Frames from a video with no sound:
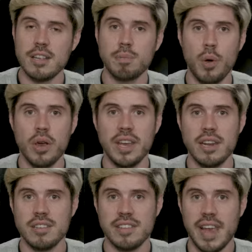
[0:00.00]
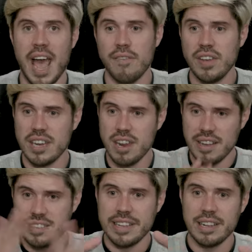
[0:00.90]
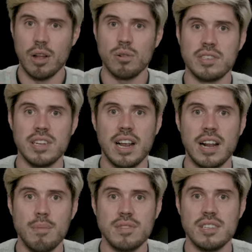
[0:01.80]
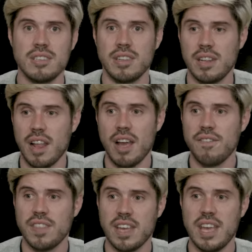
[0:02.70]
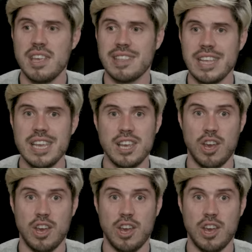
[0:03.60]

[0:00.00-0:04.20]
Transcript: this booking and just like having a nice little alternate glimpse into the life that Keith Lee